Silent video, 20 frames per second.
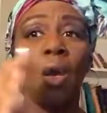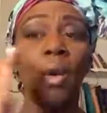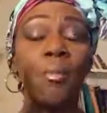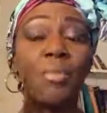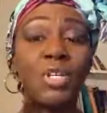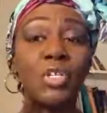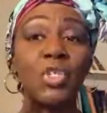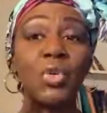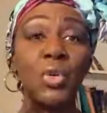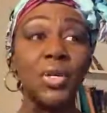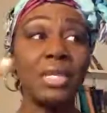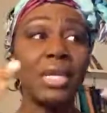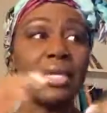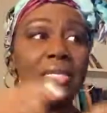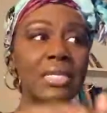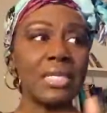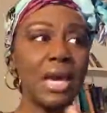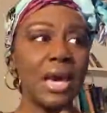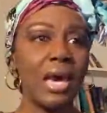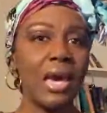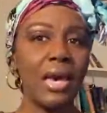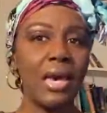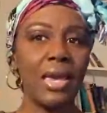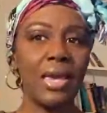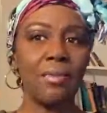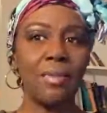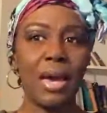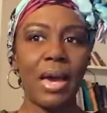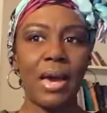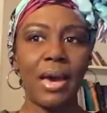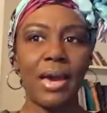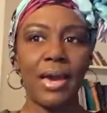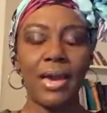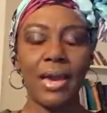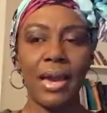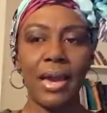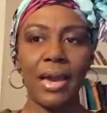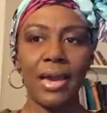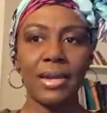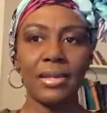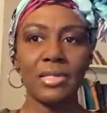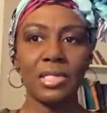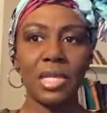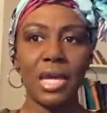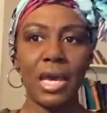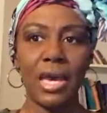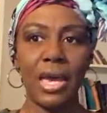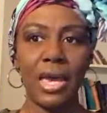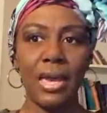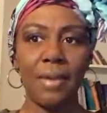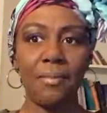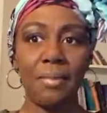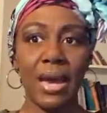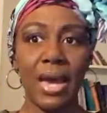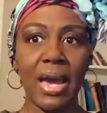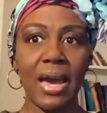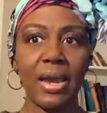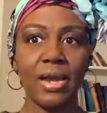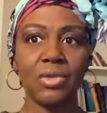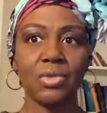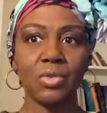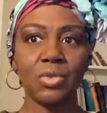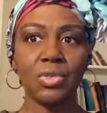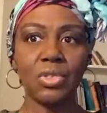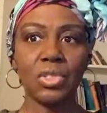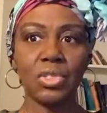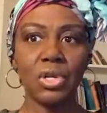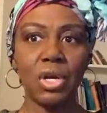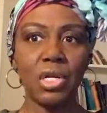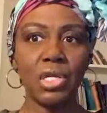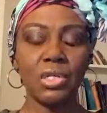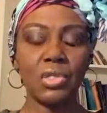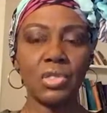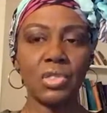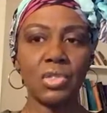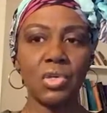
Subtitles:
but during that time, I had my eyes were starting to